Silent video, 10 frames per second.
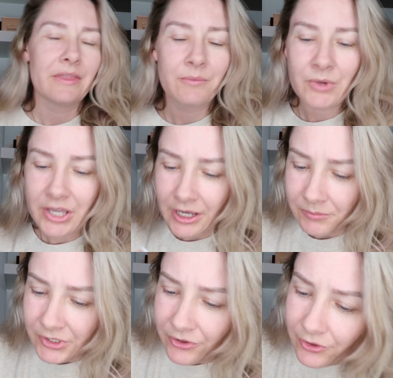And then we
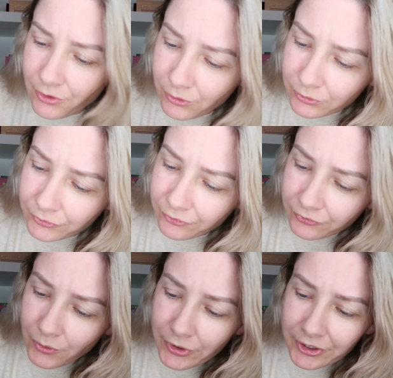come to the gold
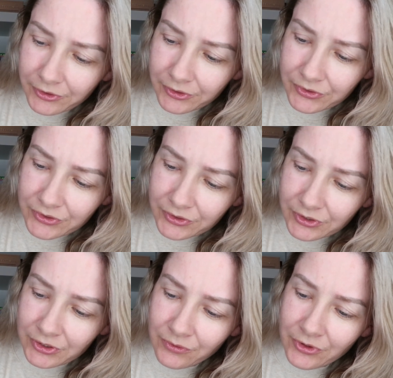foil. So
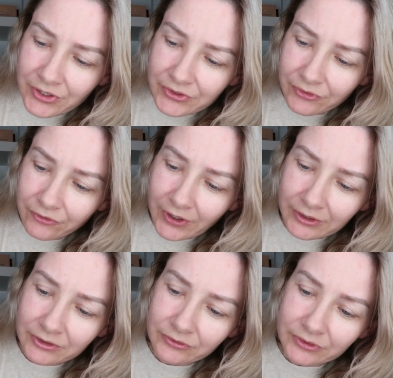to do this
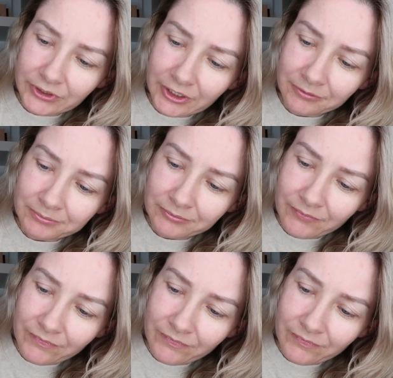effectively,